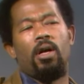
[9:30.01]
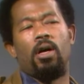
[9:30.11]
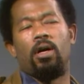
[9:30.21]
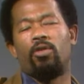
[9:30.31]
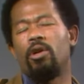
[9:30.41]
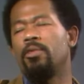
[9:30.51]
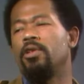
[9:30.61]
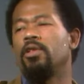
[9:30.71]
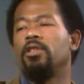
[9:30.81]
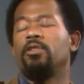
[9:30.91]
are
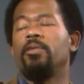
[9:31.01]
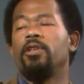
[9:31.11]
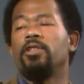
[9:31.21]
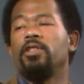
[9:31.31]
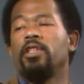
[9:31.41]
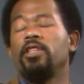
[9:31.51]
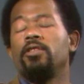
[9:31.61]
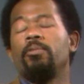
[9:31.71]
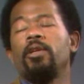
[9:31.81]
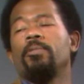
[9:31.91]
criminal conspiracies against
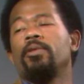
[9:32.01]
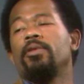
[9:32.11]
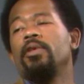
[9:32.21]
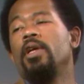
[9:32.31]
the people.